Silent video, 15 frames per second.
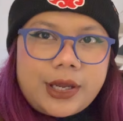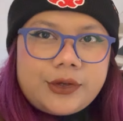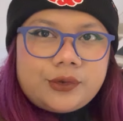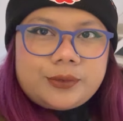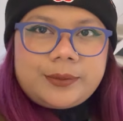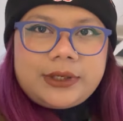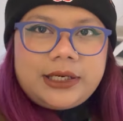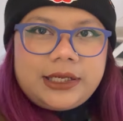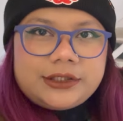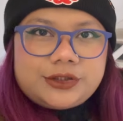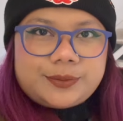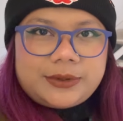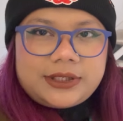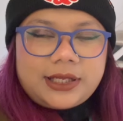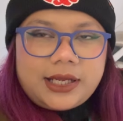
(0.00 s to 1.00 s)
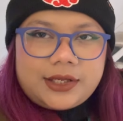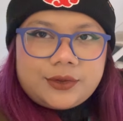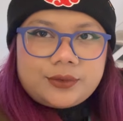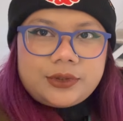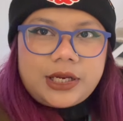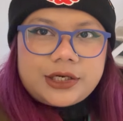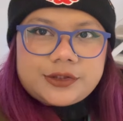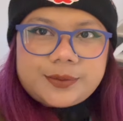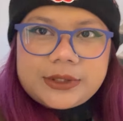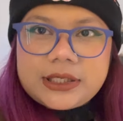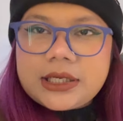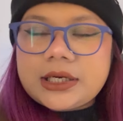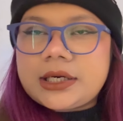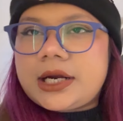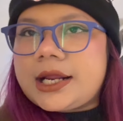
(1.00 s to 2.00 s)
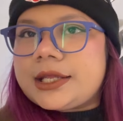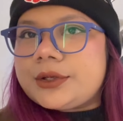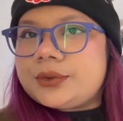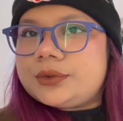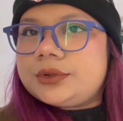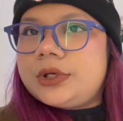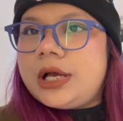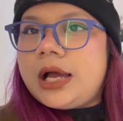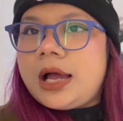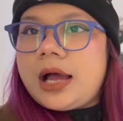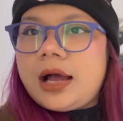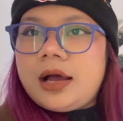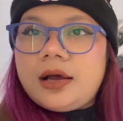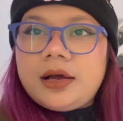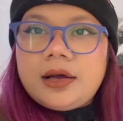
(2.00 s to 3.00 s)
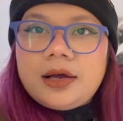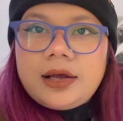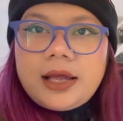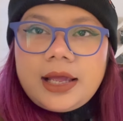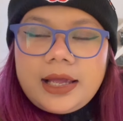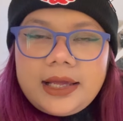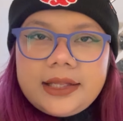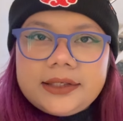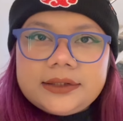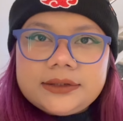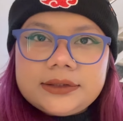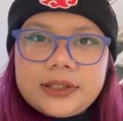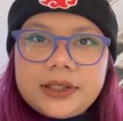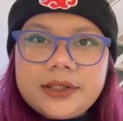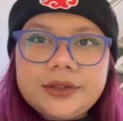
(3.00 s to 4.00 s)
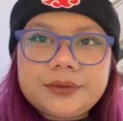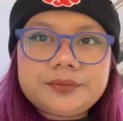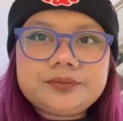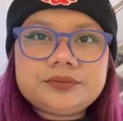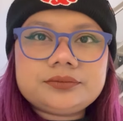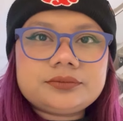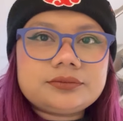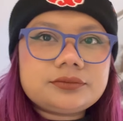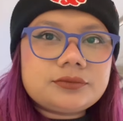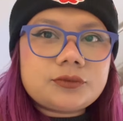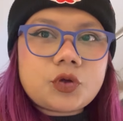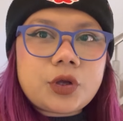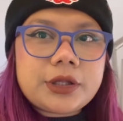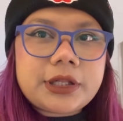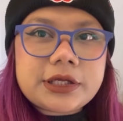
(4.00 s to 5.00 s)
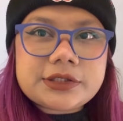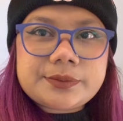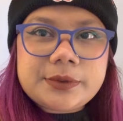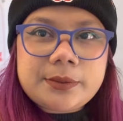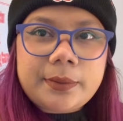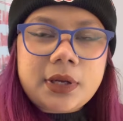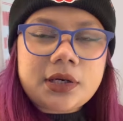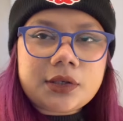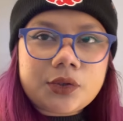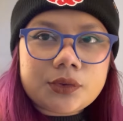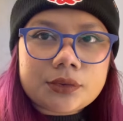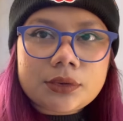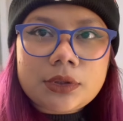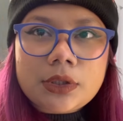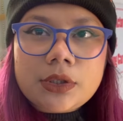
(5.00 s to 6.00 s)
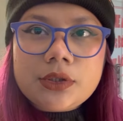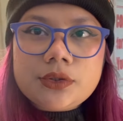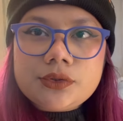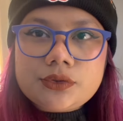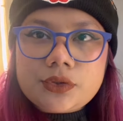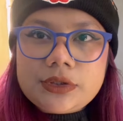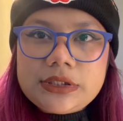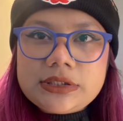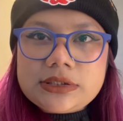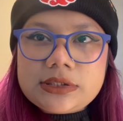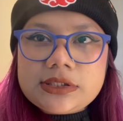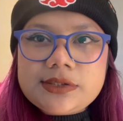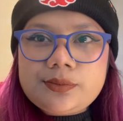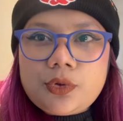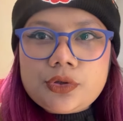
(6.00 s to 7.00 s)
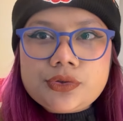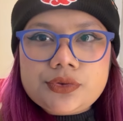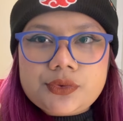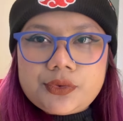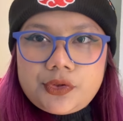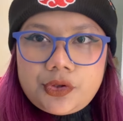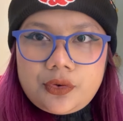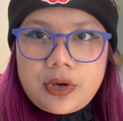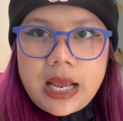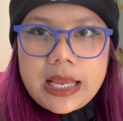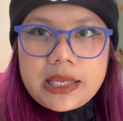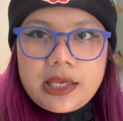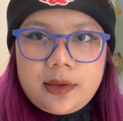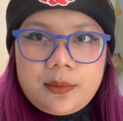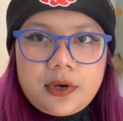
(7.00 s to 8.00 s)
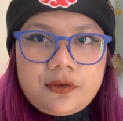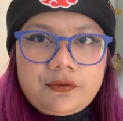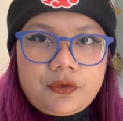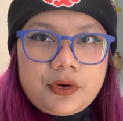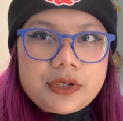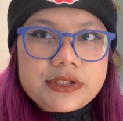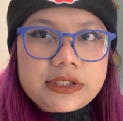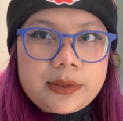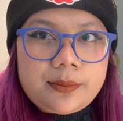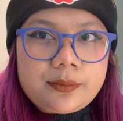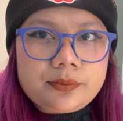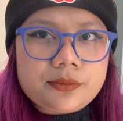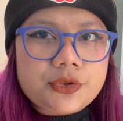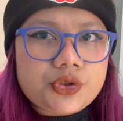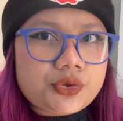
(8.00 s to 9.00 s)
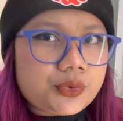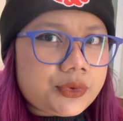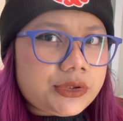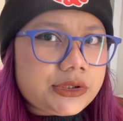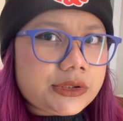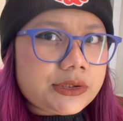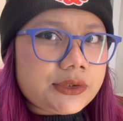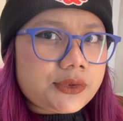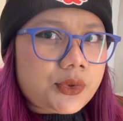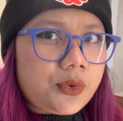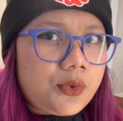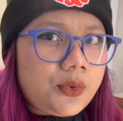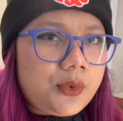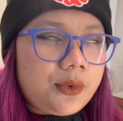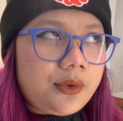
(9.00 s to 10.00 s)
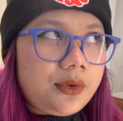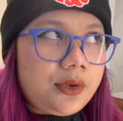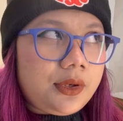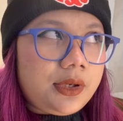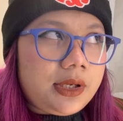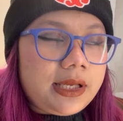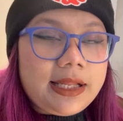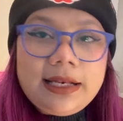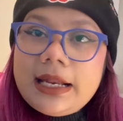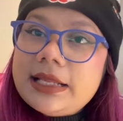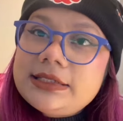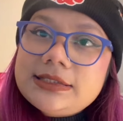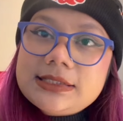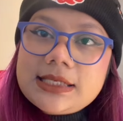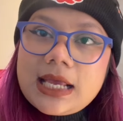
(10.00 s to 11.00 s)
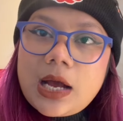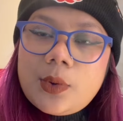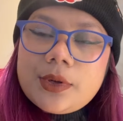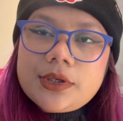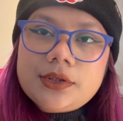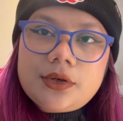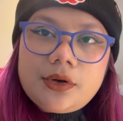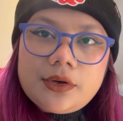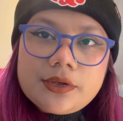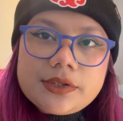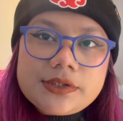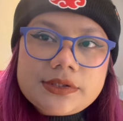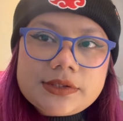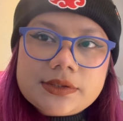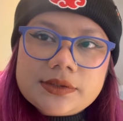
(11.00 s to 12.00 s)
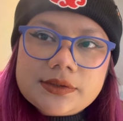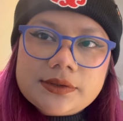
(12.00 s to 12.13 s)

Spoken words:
aayi hu, main Lajpat aayi hu, Lajpat Nagar aayi hu. And okay, dustbin background. So this is a small studio. I came here for some shoot. So let's see how it goes.